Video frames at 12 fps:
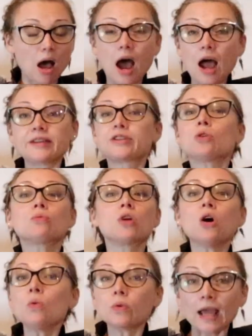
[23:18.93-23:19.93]
I don't
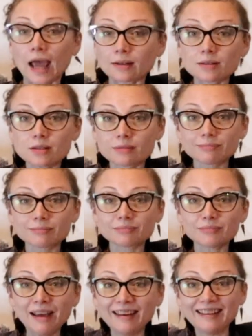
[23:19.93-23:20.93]
know yet.
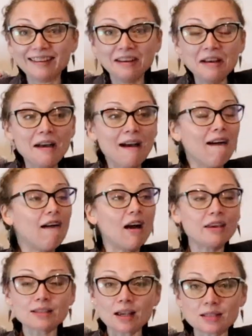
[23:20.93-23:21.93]

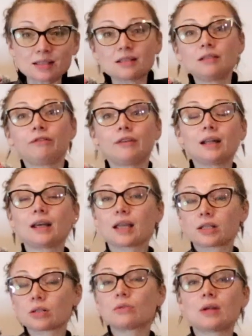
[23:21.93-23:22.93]
I still feel like
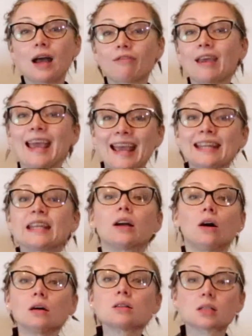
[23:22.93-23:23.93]
I don't have any
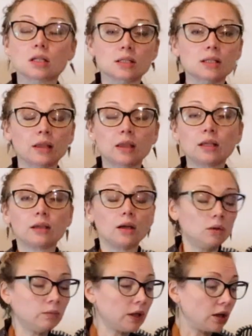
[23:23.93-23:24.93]
answers. I think the
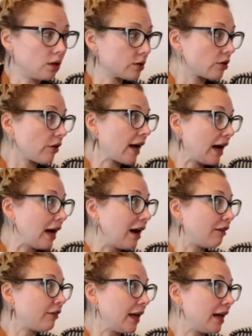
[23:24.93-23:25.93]
only answer I
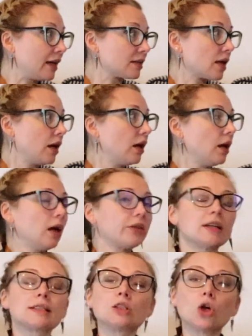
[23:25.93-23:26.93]
have is
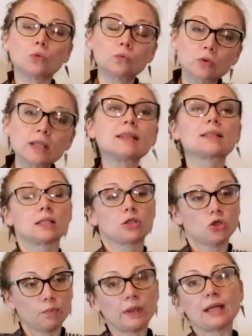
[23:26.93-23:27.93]
there's no
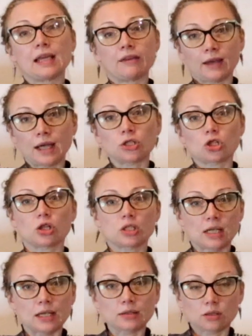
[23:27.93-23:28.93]
reason to believe
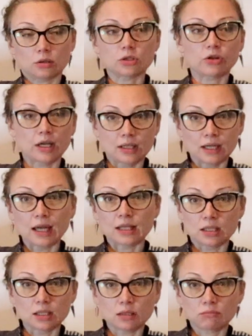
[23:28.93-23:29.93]
HRT is
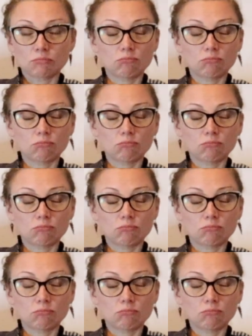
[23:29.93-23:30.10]
contraindicated.